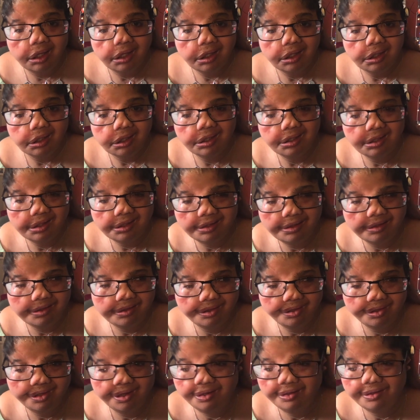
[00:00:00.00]
he's
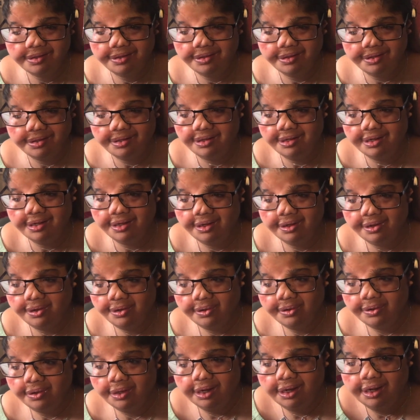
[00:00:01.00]
just
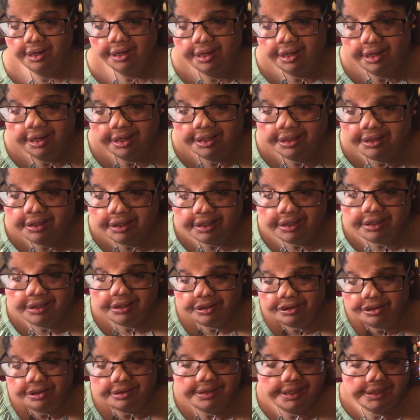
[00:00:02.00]

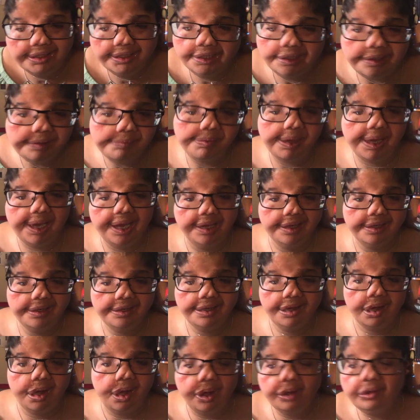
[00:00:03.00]
a D-bag,
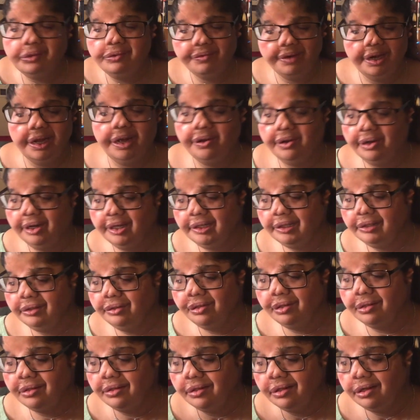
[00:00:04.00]
all around, like,
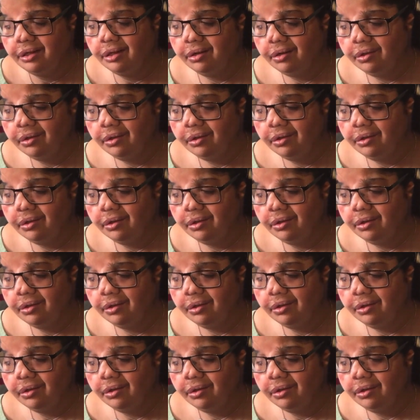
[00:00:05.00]
just,